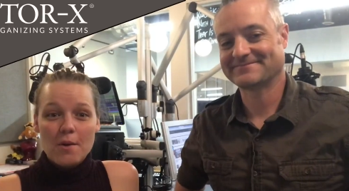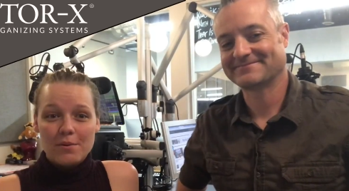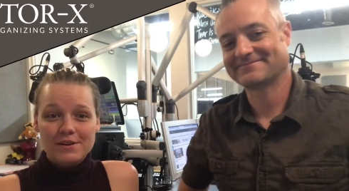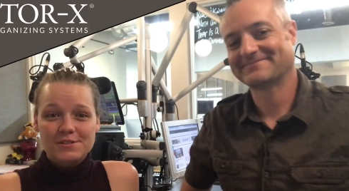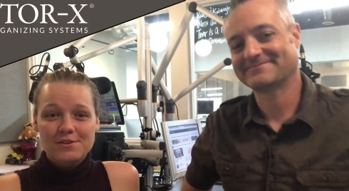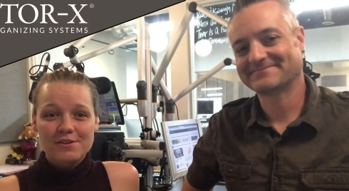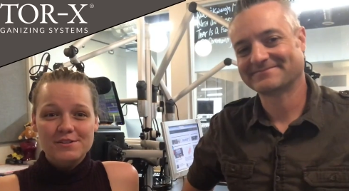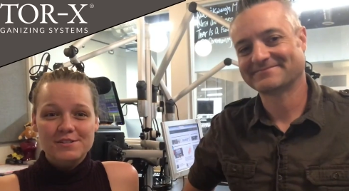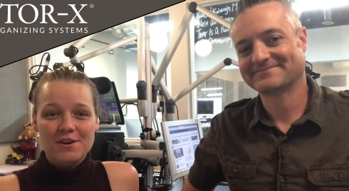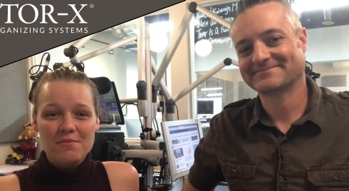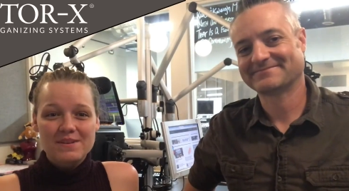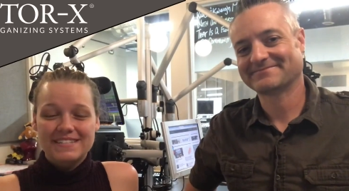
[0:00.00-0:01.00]
Speaker 1: Prince
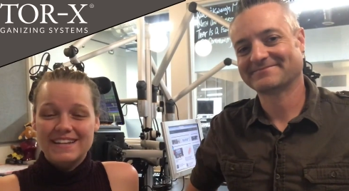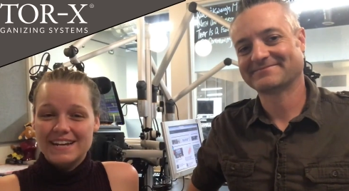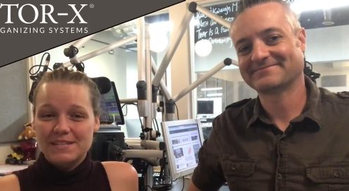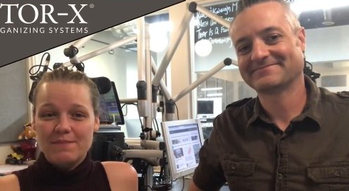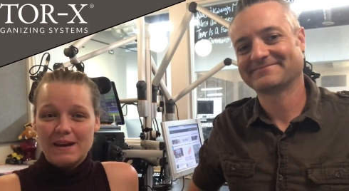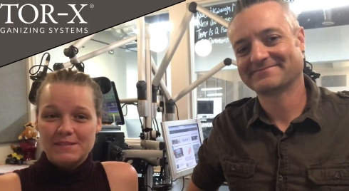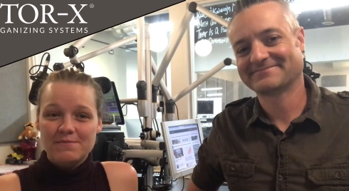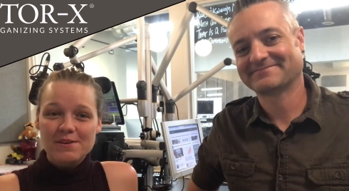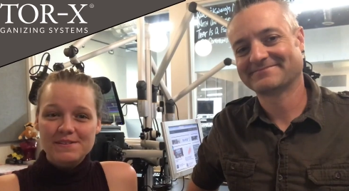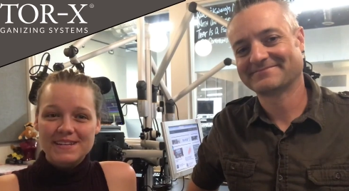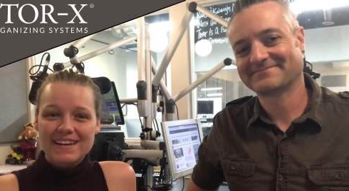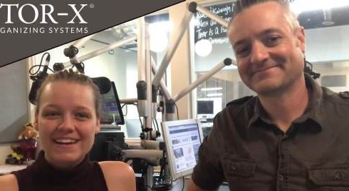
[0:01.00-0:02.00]
George's Hoba, today's best
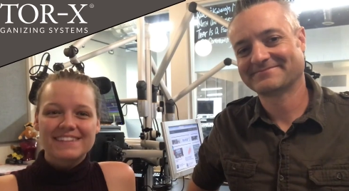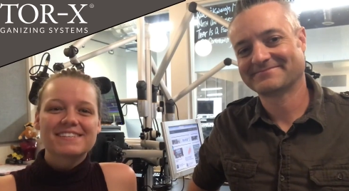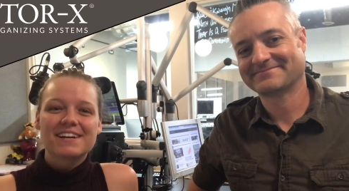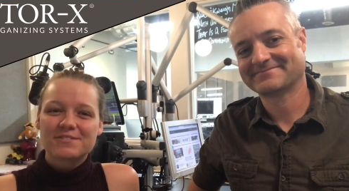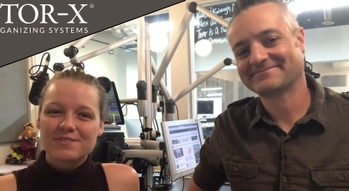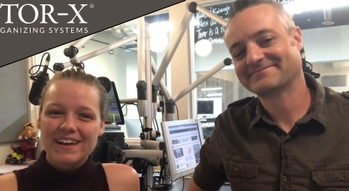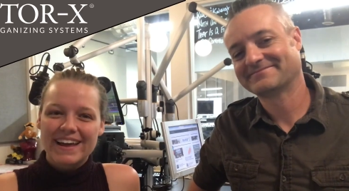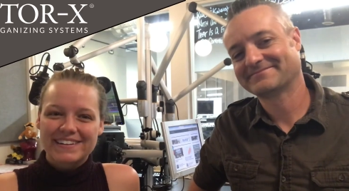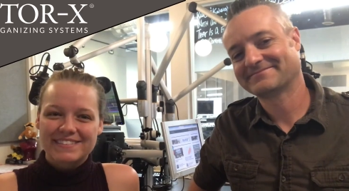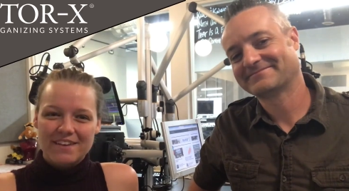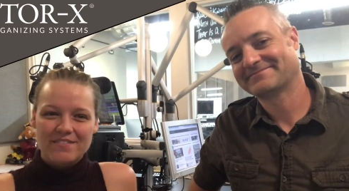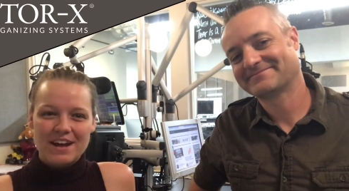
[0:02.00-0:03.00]
music. It's Country
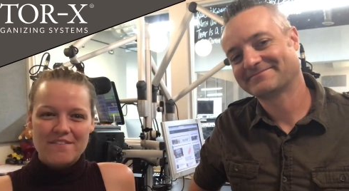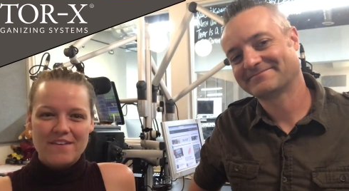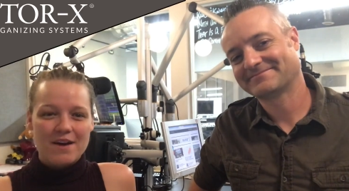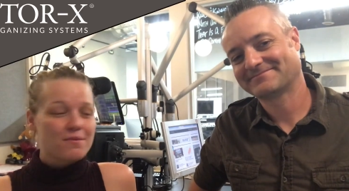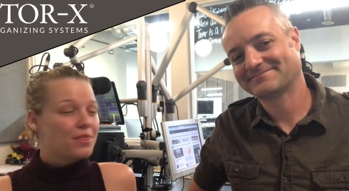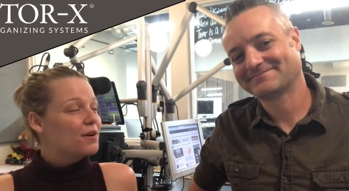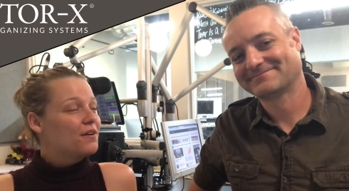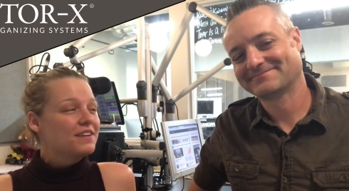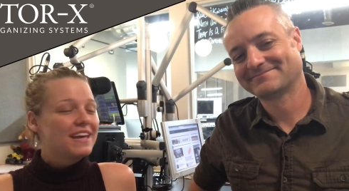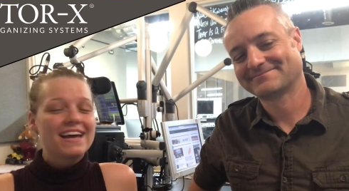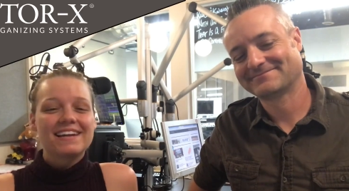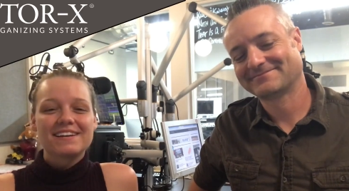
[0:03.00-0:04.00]
97 FM with Kurt
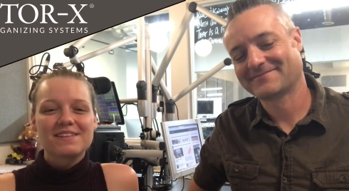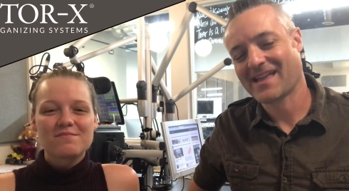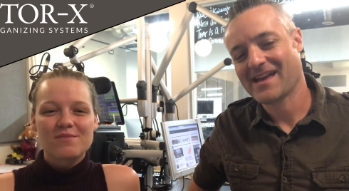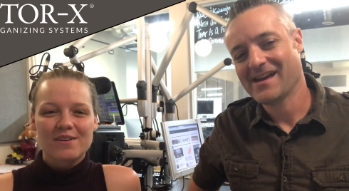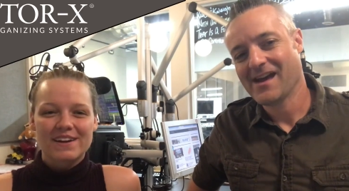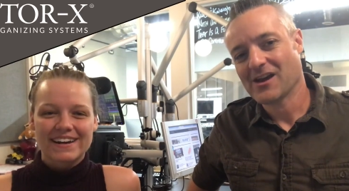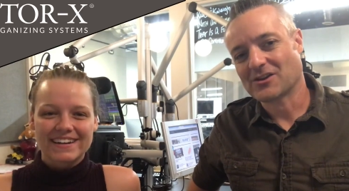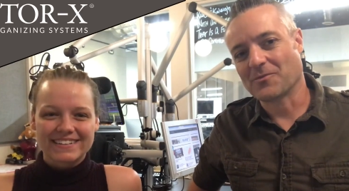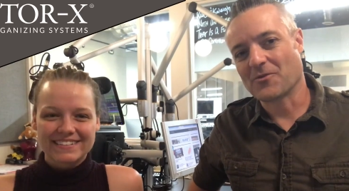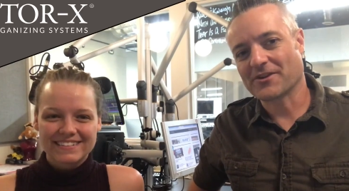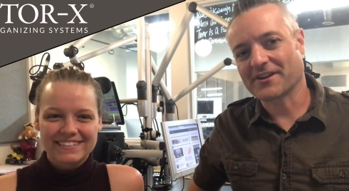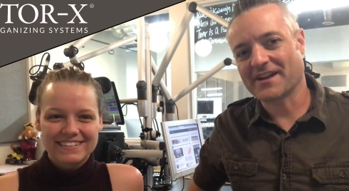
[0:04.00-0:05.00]
and Kaylee in the morning. Good
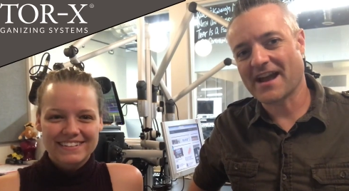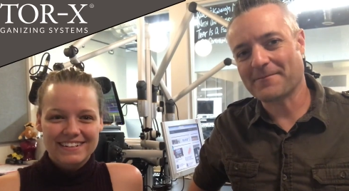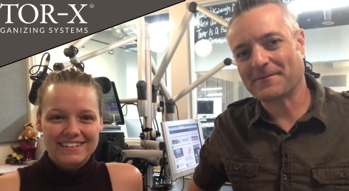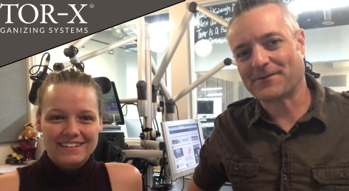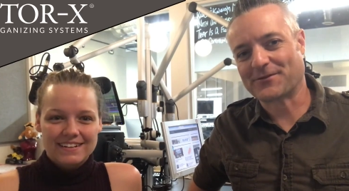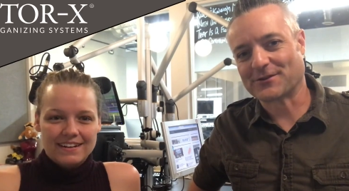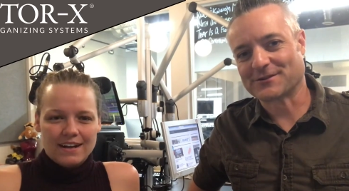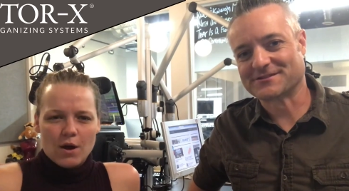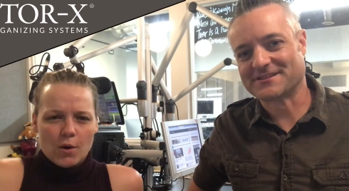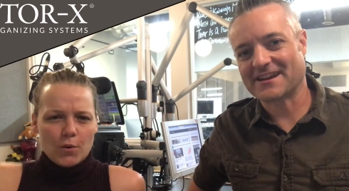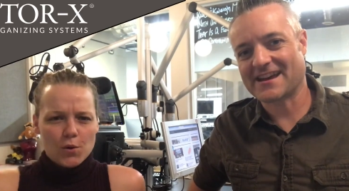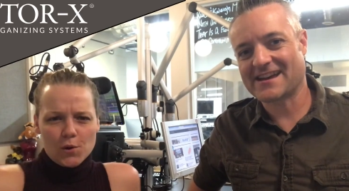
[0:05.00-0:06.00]
morning and
Speaker 2: happy
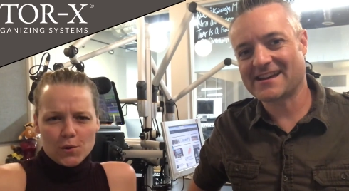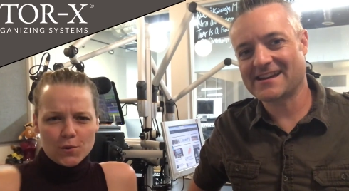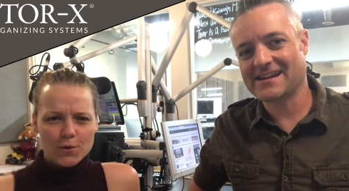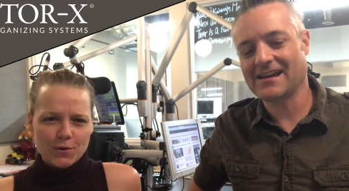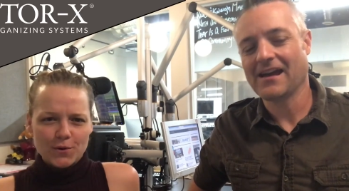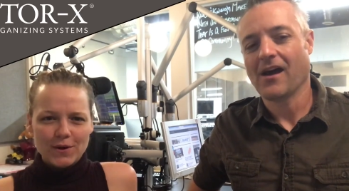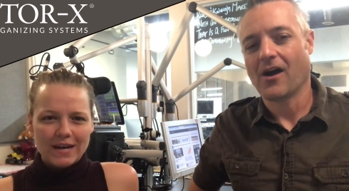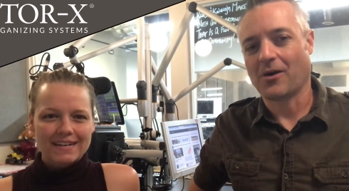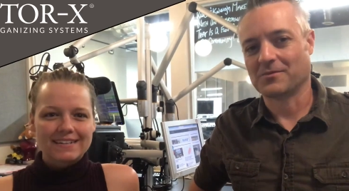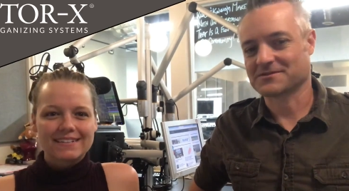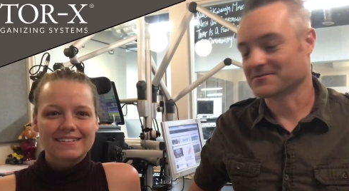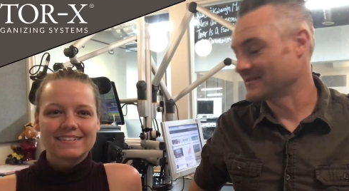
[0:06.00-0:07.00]
Thursday. Woo-hoo.
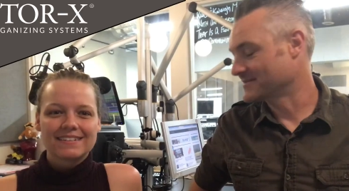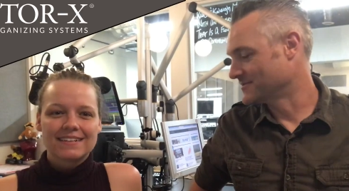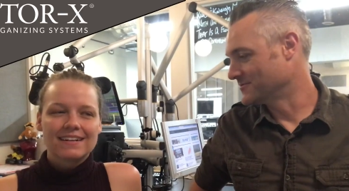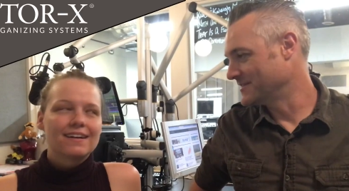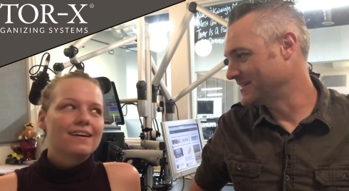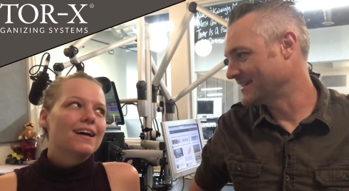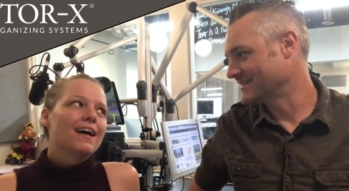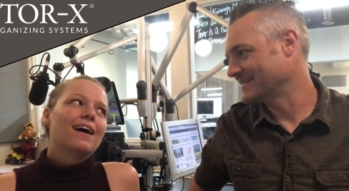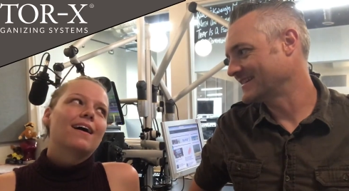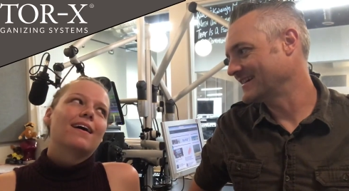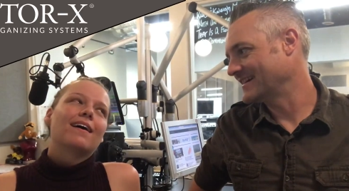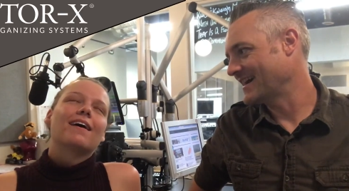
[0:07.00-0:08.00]
Almost around to the weekend
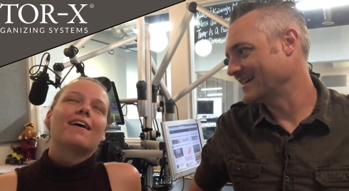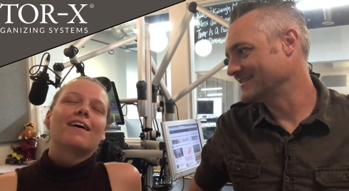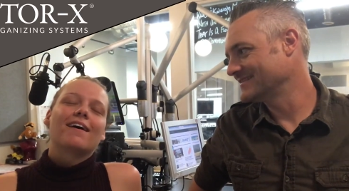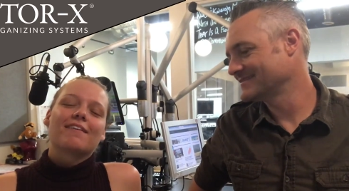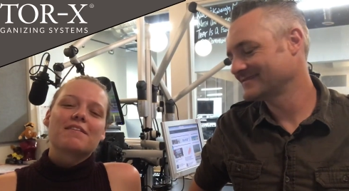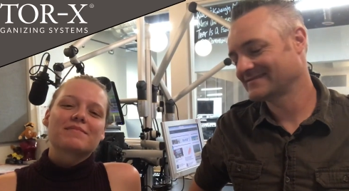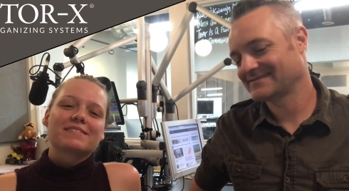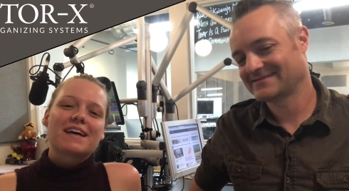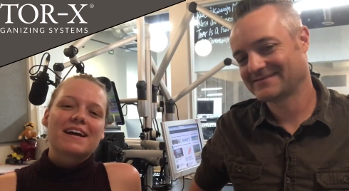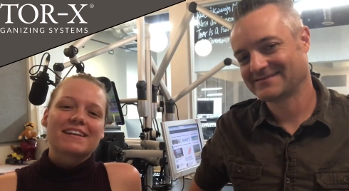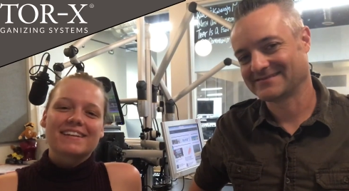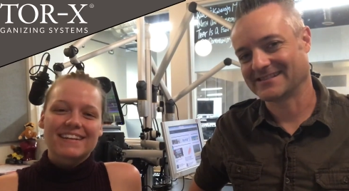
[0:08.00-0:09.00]
again. Oh,
Speaker 1: I'm
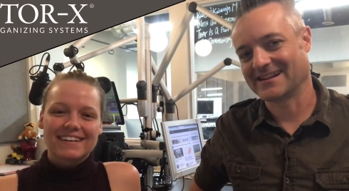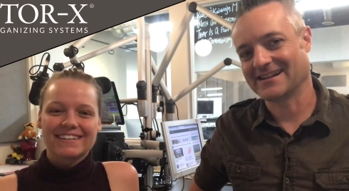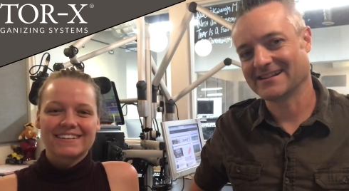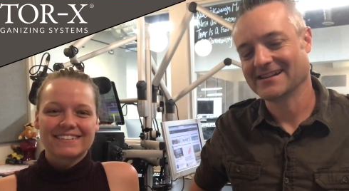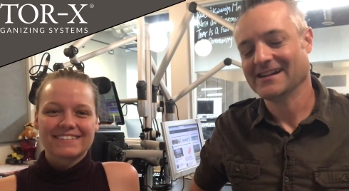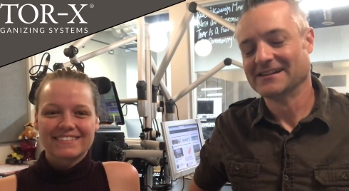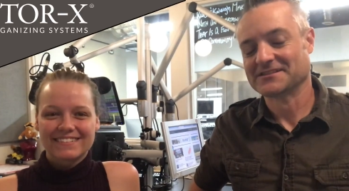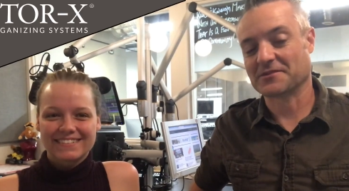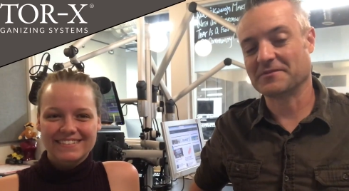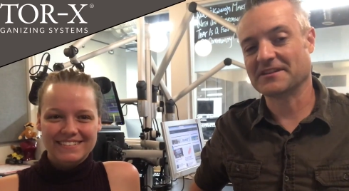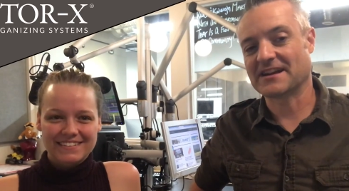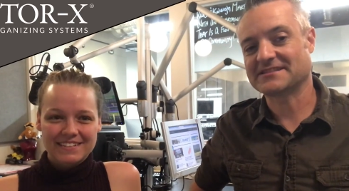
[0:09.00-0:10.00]
excited. Yeah,
Speaker 2: it's
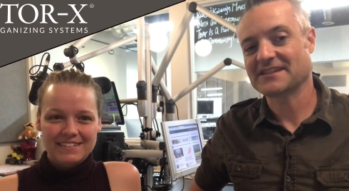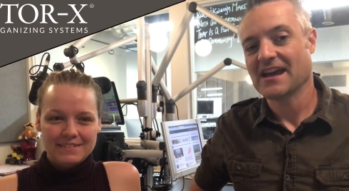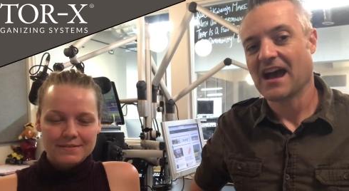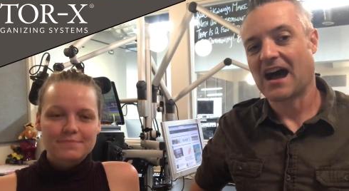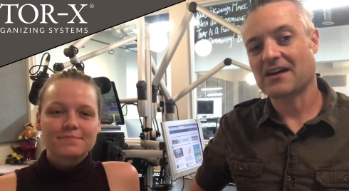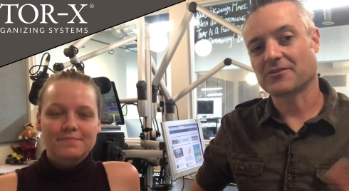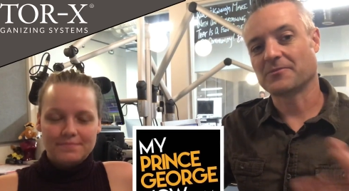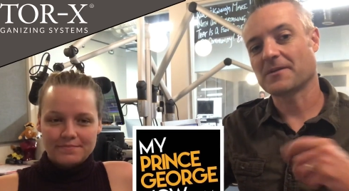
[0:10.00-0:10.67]
going to be nice. Out of the